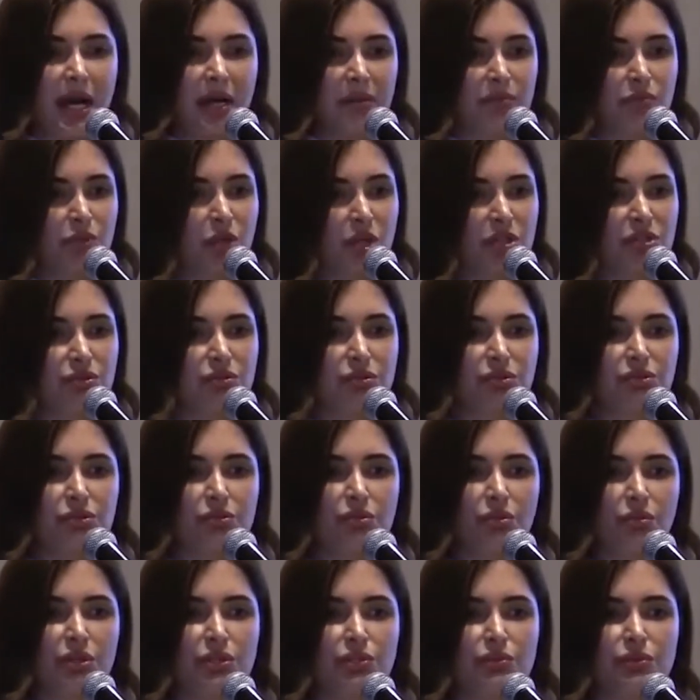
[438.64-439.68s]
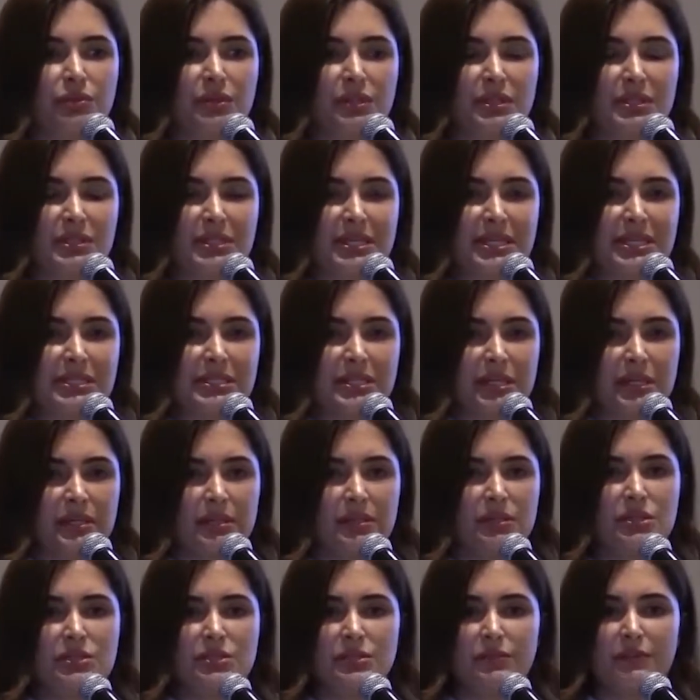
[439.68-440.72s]
I'm not going to go into the
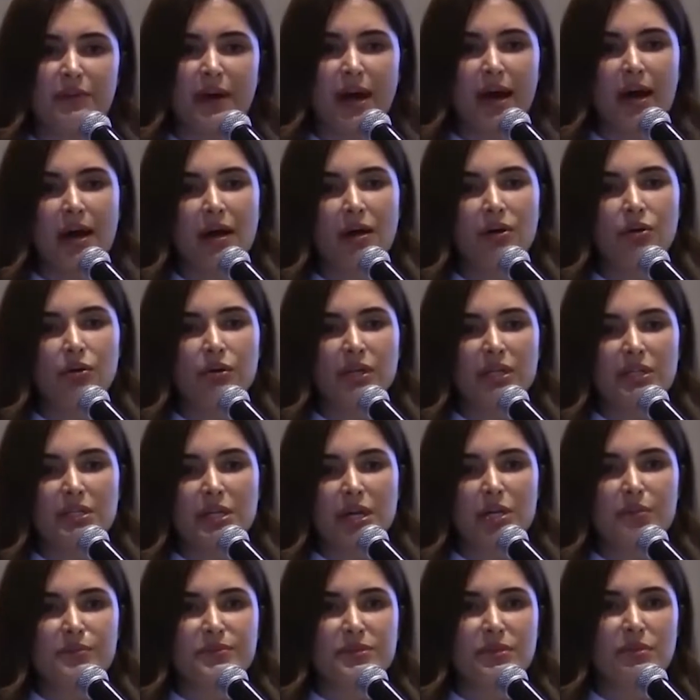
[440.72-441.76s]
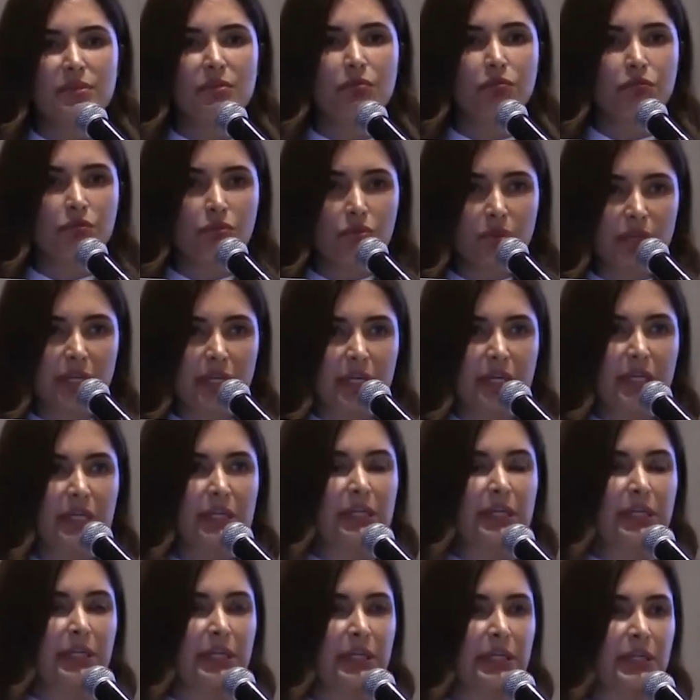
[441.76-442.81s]
details of how it helps in the wound
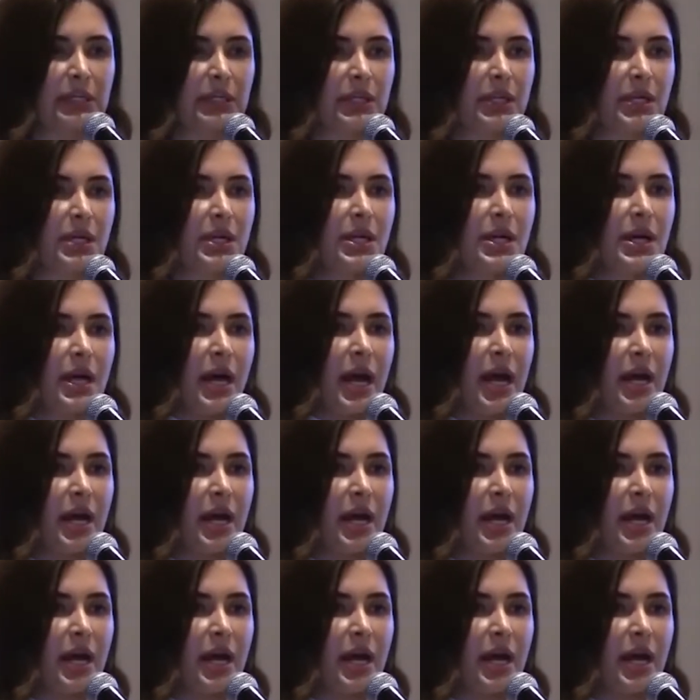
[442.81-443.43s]
healing.